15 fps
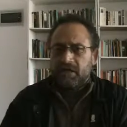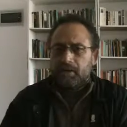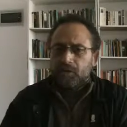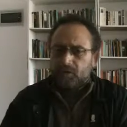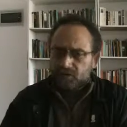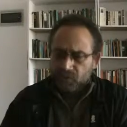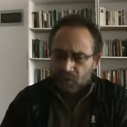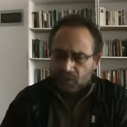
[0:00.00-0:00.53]
I'm
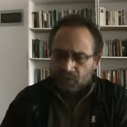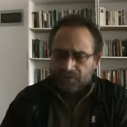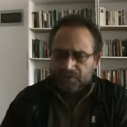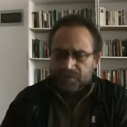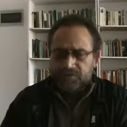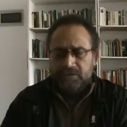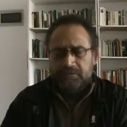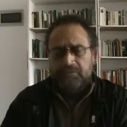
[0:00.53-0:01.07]
also a
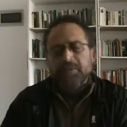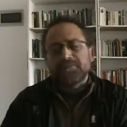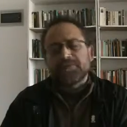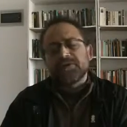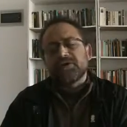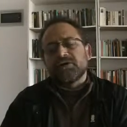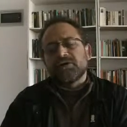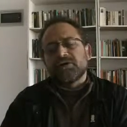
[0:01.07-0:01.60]
co-founding
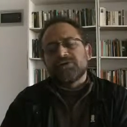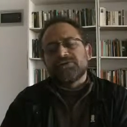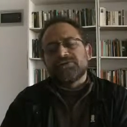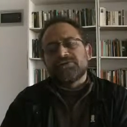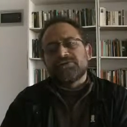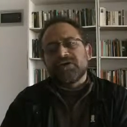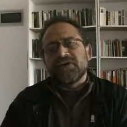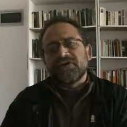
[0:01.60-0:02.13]
member
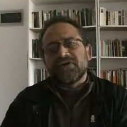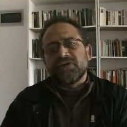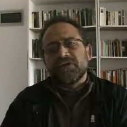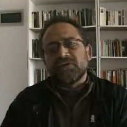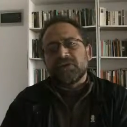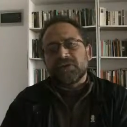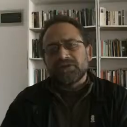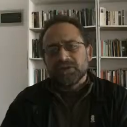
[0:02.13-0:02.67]
of
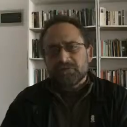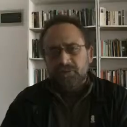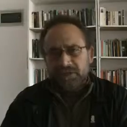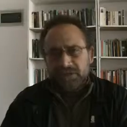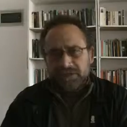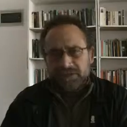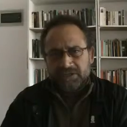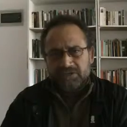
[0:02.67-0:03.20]
the One
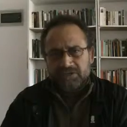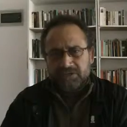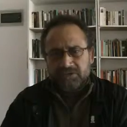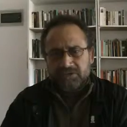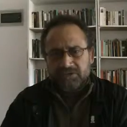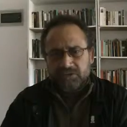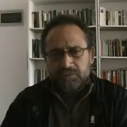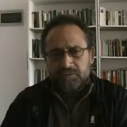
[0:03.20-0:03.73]
Democratic
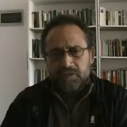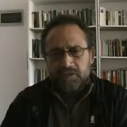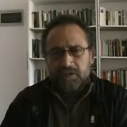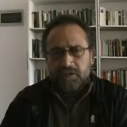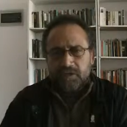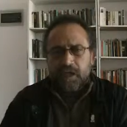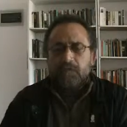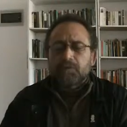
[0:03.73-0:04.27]
State Group.
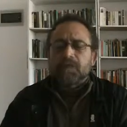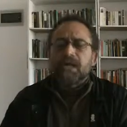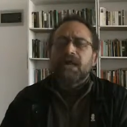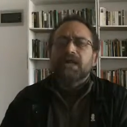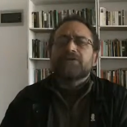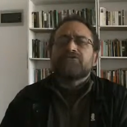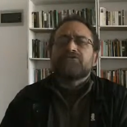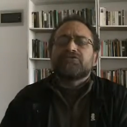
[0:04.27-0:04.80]
I would
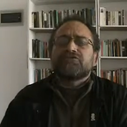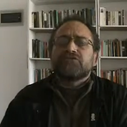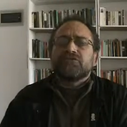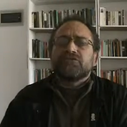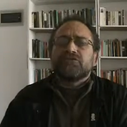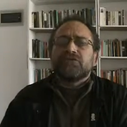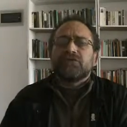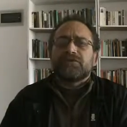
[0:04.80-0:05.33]
like
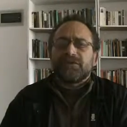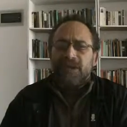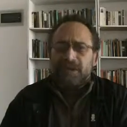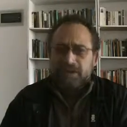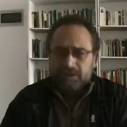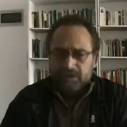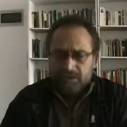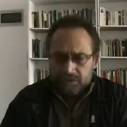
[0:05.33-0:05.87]
to
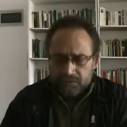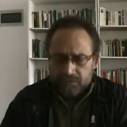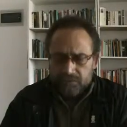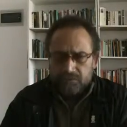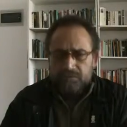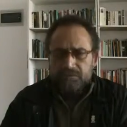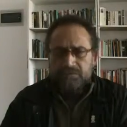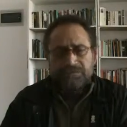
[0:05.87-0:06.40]
thank
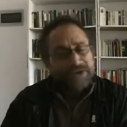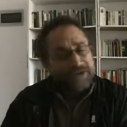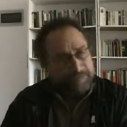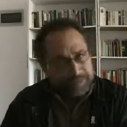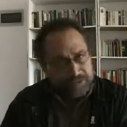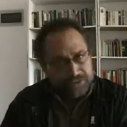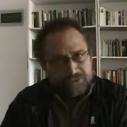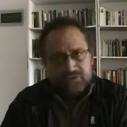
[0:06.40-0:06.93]
you very
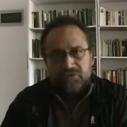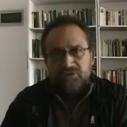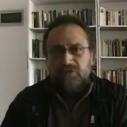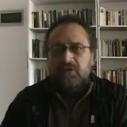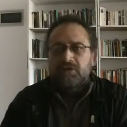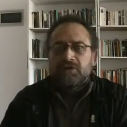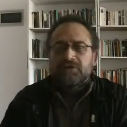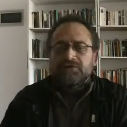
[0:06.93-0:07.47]
much
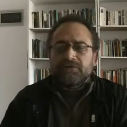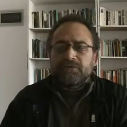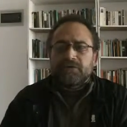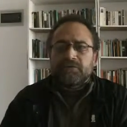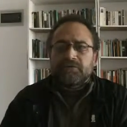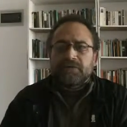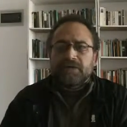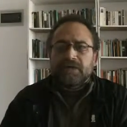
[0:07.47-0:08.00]

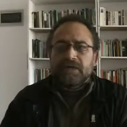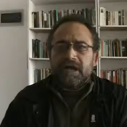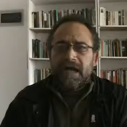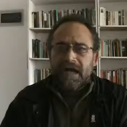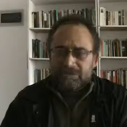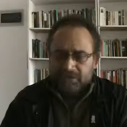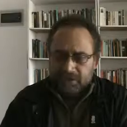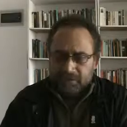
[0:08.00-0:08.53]
for
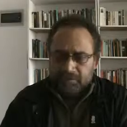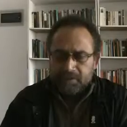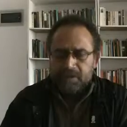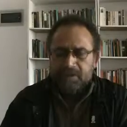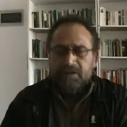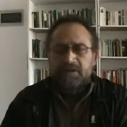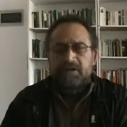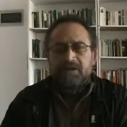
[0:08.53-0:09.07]
having
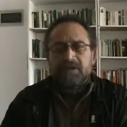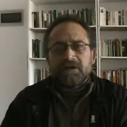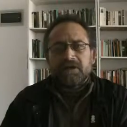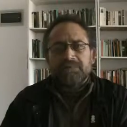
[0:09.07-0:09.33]
me